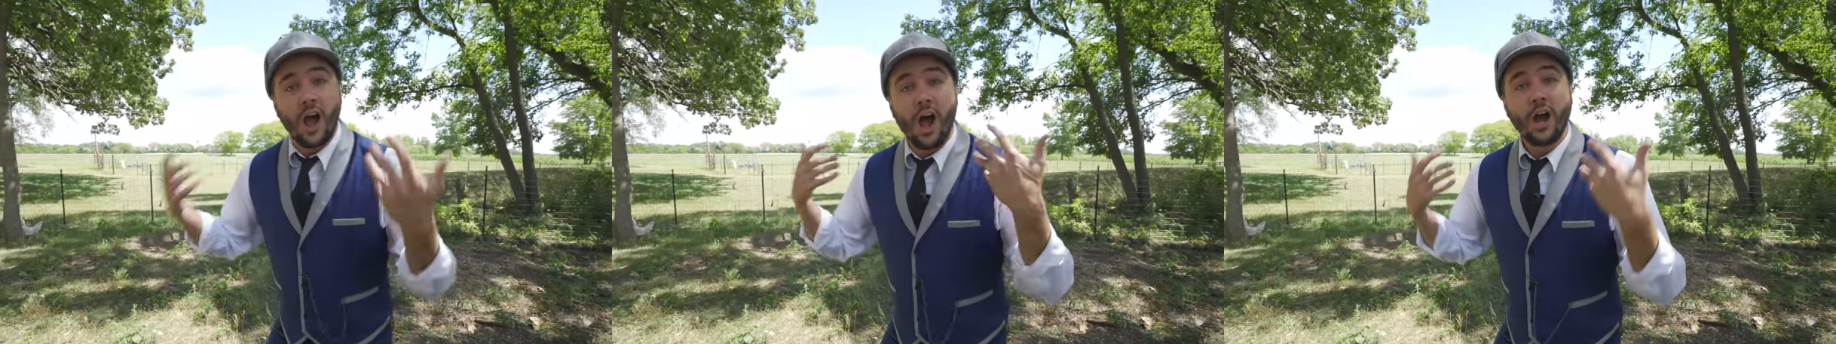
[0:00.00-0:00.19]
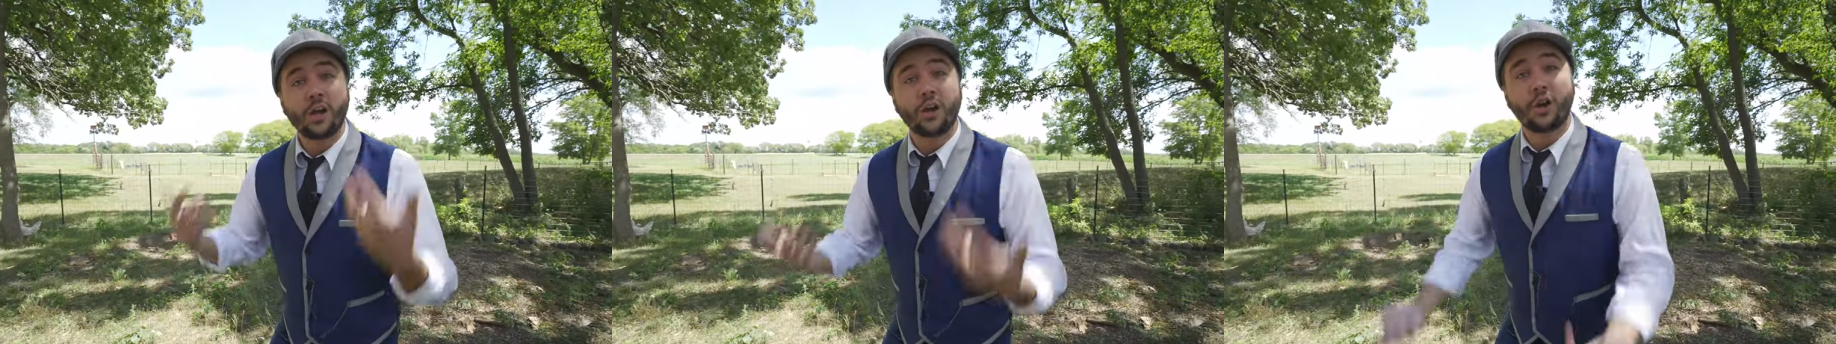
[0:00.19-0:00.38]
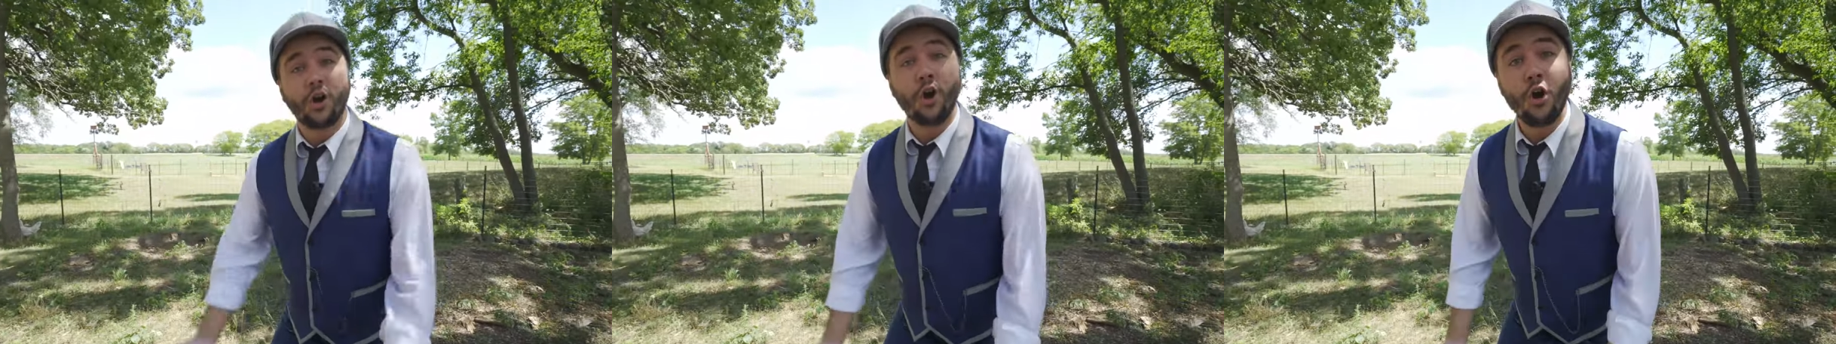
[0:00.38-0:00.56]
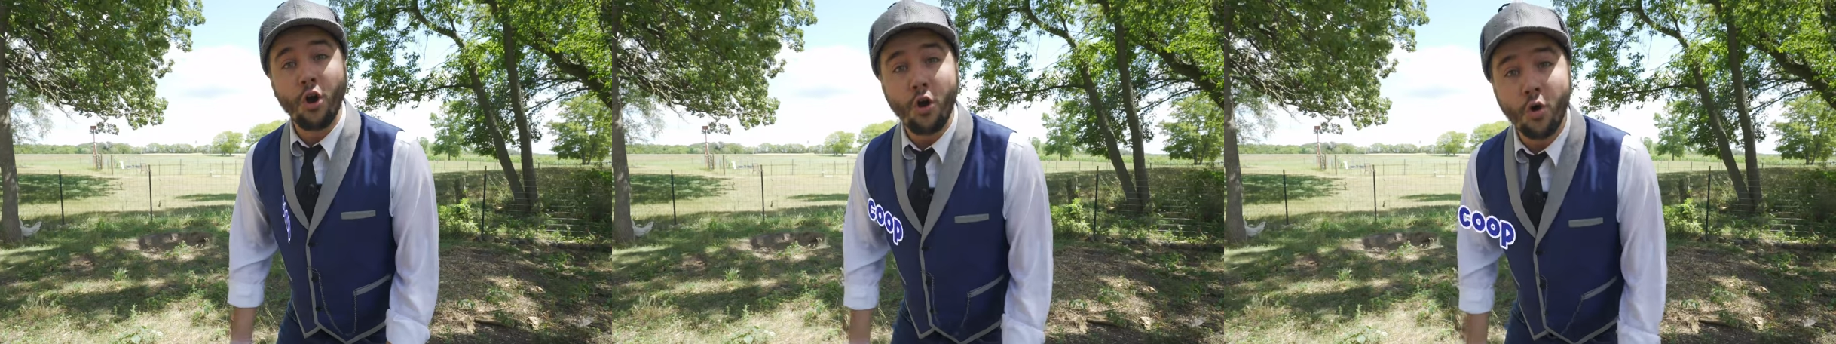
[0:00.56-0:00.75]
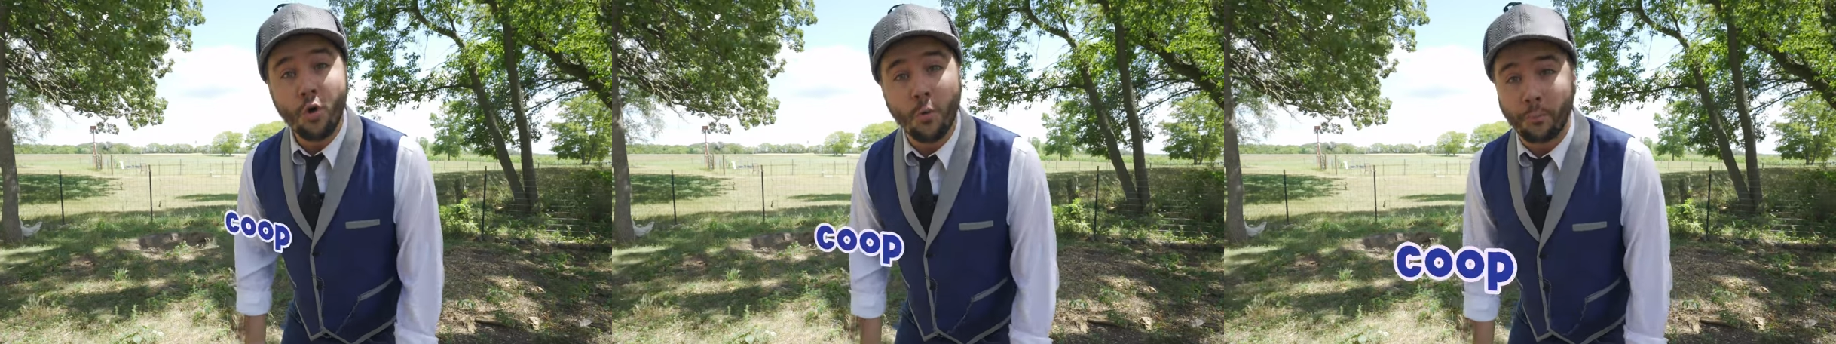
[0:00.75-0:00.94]
a
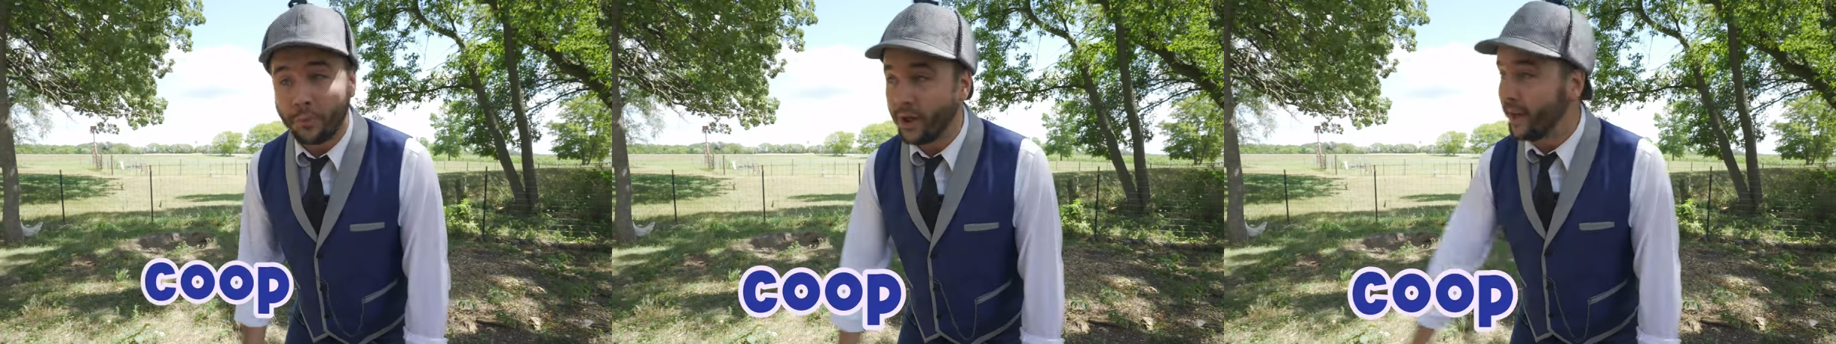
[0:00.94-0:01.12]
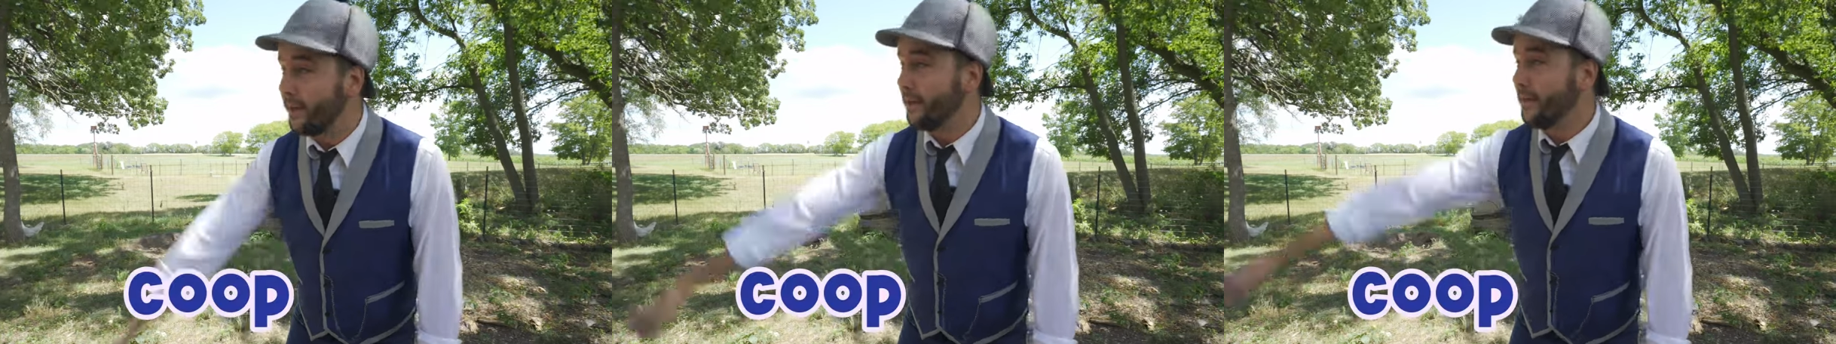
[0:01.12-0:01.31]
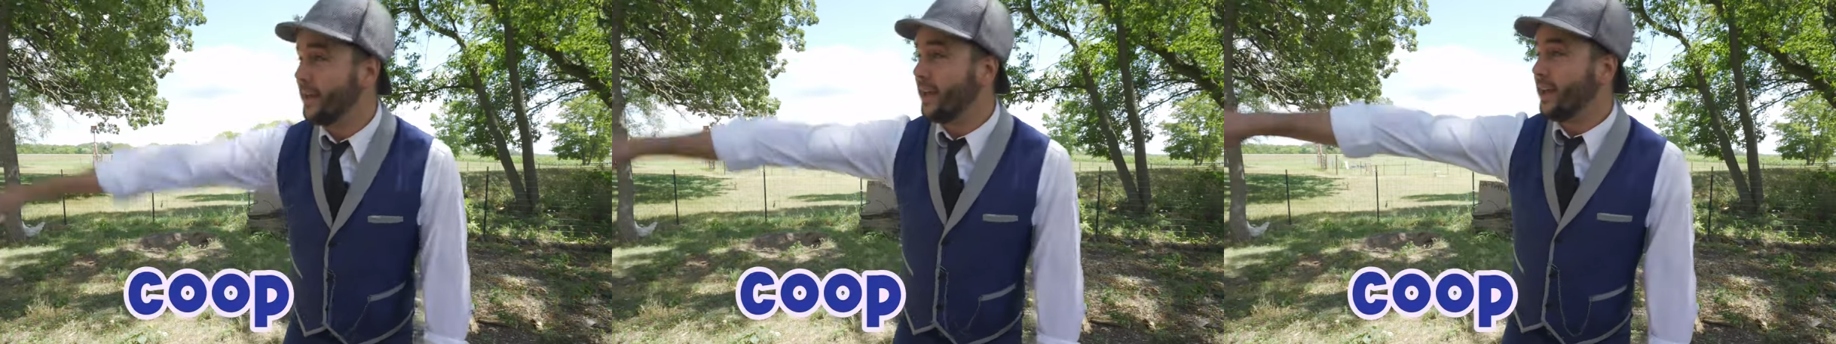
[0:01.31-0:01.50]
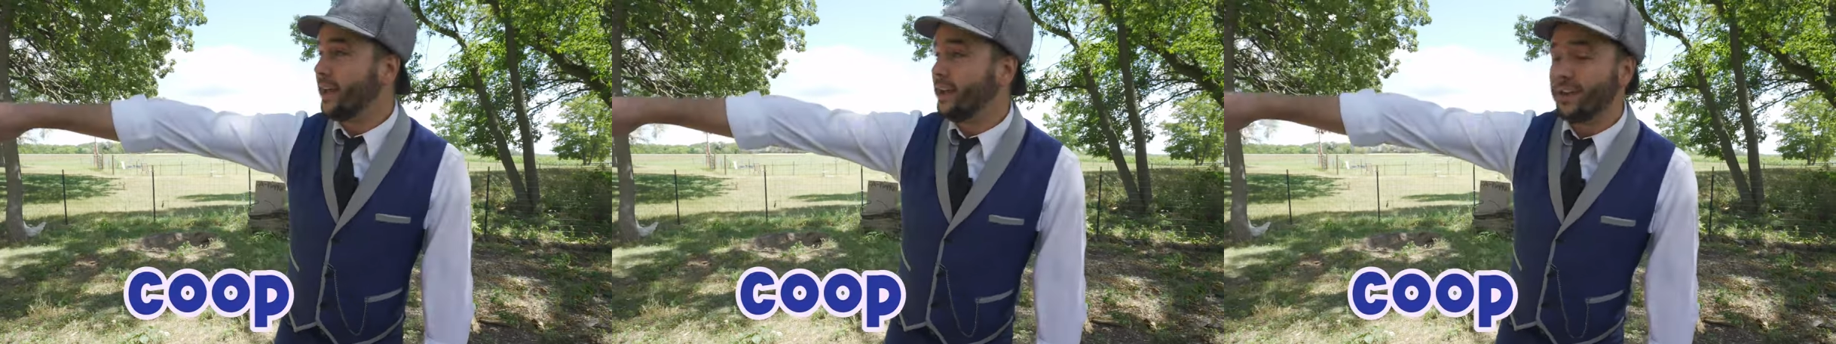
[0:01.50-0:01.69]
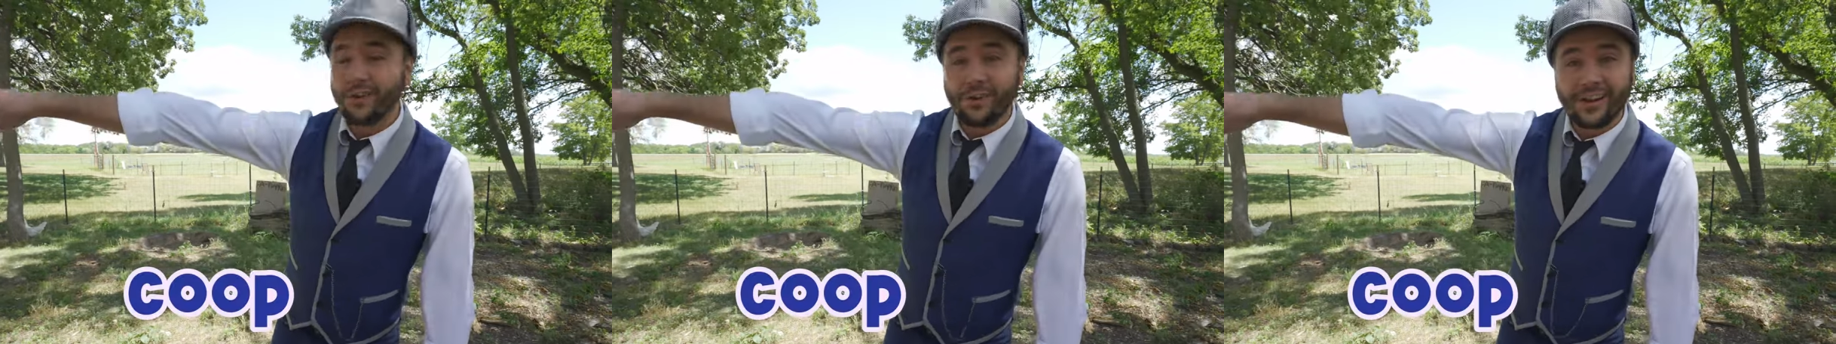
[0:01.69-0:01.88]
coop.
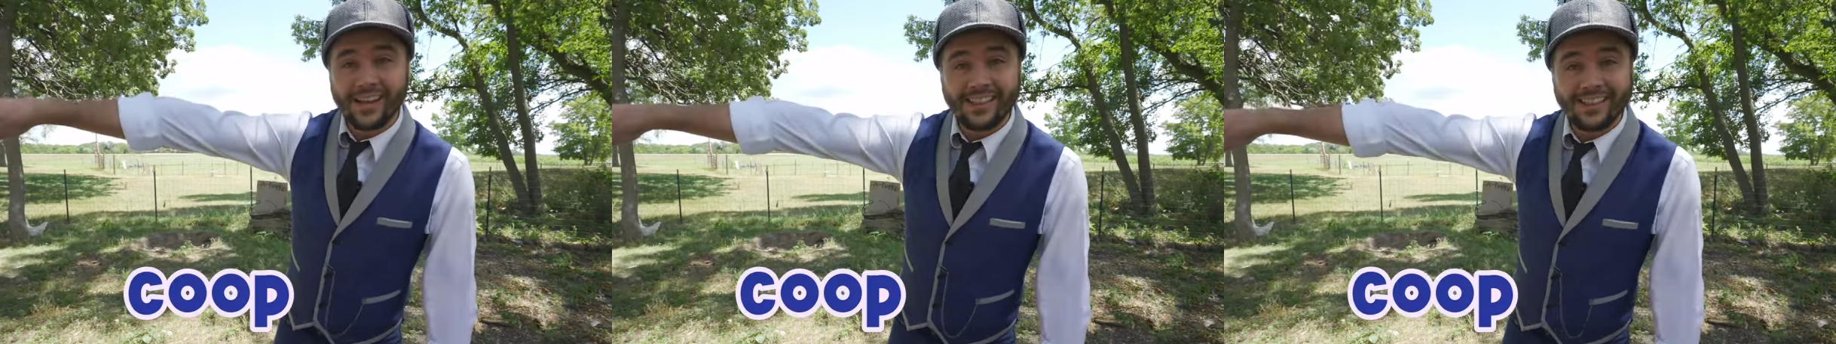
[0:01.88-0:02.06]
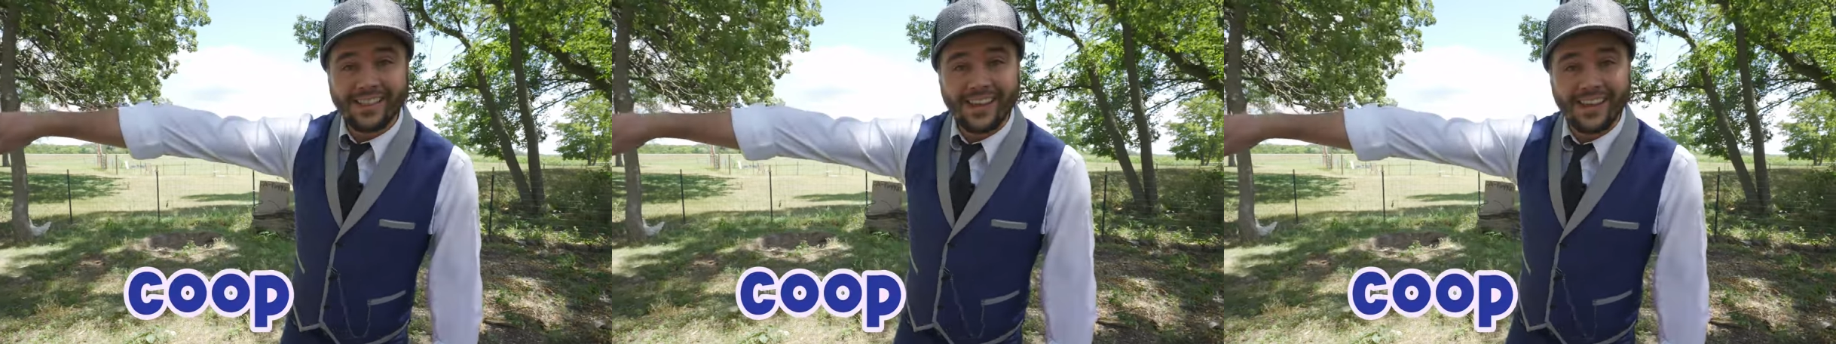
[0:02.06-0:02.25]
Look at